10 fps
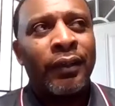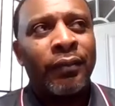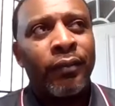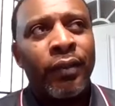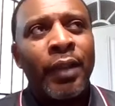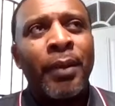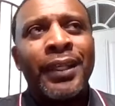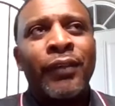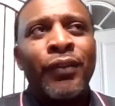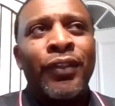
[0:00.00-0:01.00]
and they
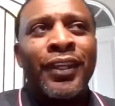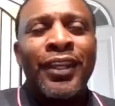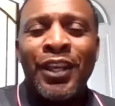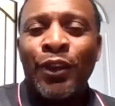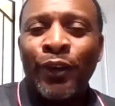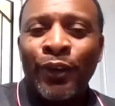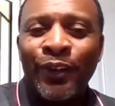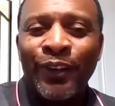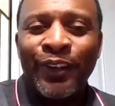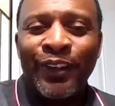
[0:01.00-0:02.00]
might give you the
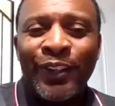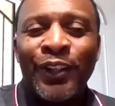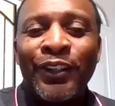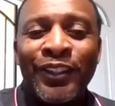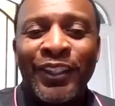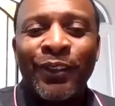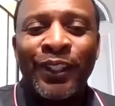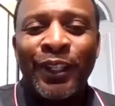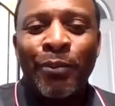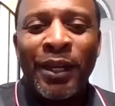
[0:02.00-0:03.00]

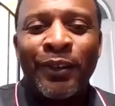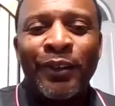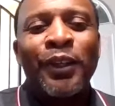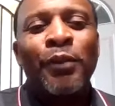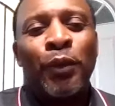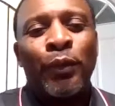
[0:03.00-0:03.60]
yearly amount,